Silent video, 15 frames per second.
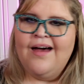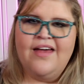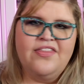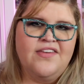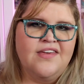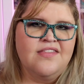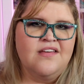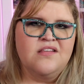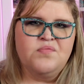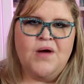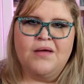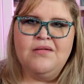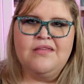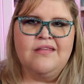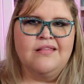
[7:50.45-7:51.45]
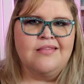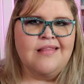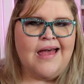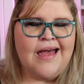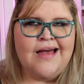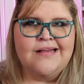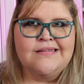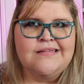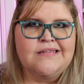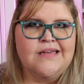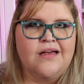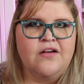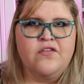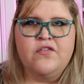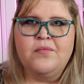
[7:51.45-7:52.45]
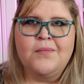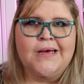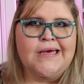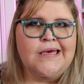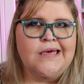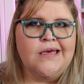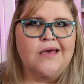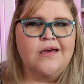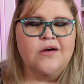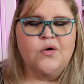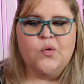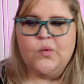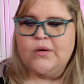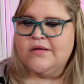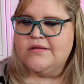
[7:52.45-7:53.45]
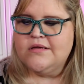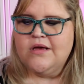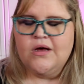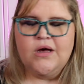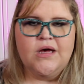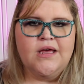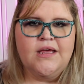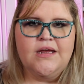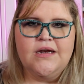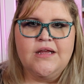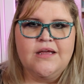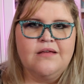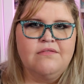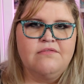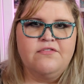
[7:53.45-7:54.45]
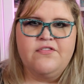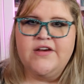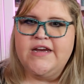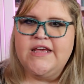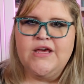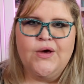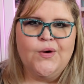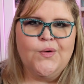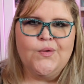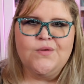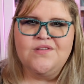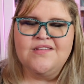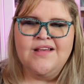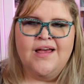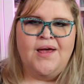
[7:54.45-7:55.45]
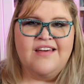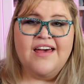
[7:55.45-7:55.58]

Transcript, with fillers: I think that's probably the last of my QuiltCon videos.